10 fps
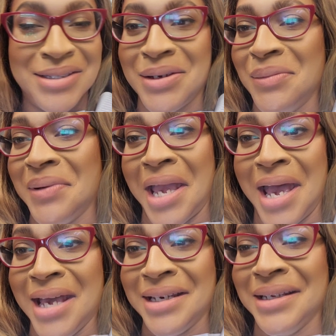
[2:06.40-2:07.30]
so
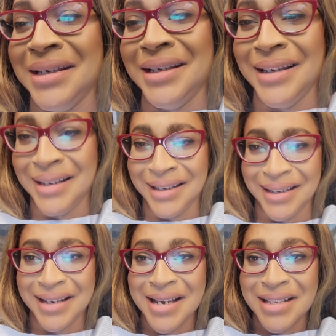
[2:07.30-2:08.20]
bad.
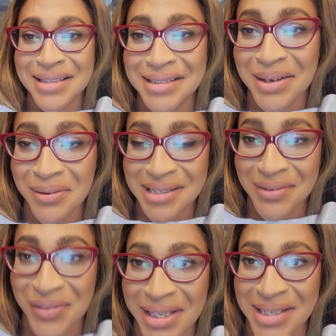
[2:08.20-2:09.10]
This is
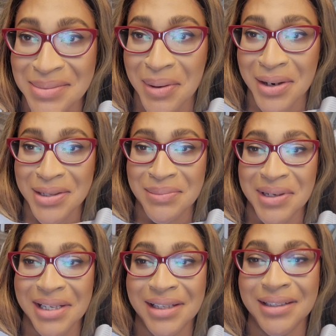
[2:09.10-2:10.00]
always the funniest part to
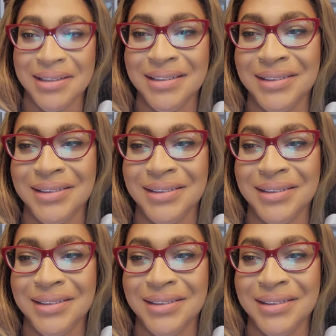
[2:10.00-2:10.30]
me.